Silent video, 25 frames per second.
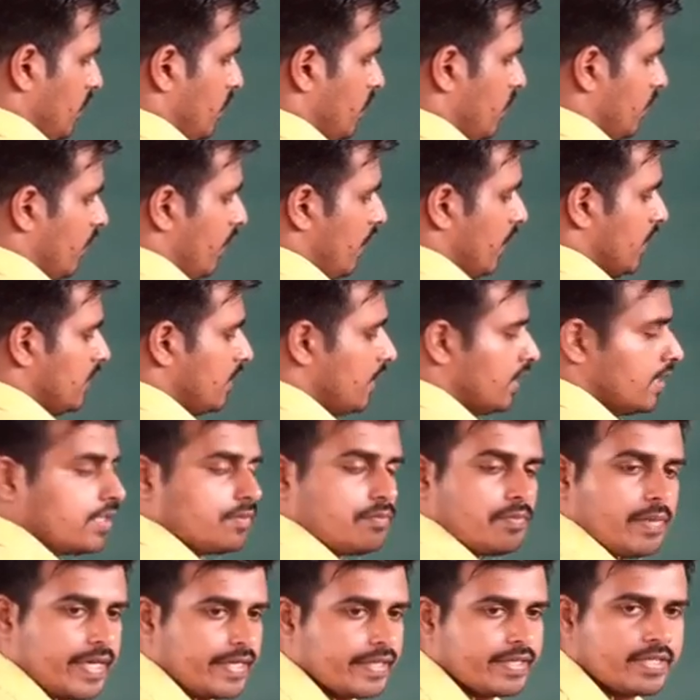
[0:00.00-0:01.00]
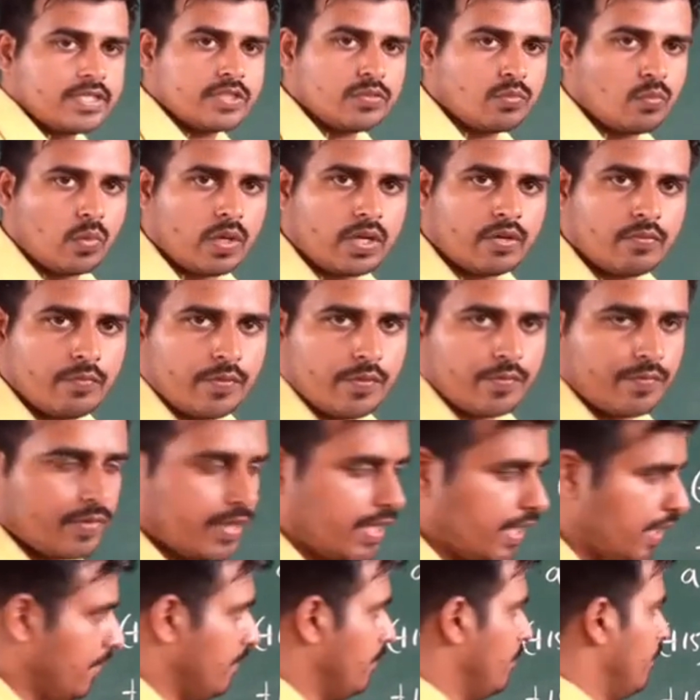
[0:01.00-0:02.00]
So our answer is minus
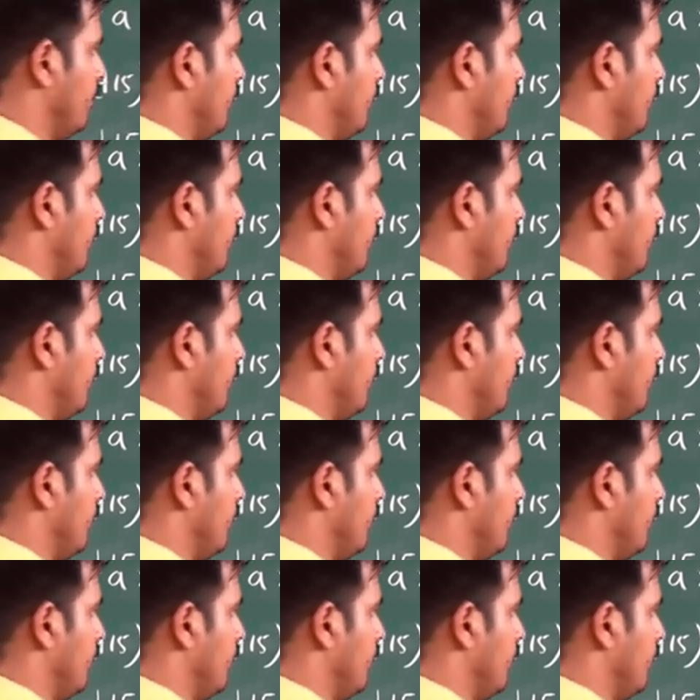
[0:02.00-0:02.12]
150.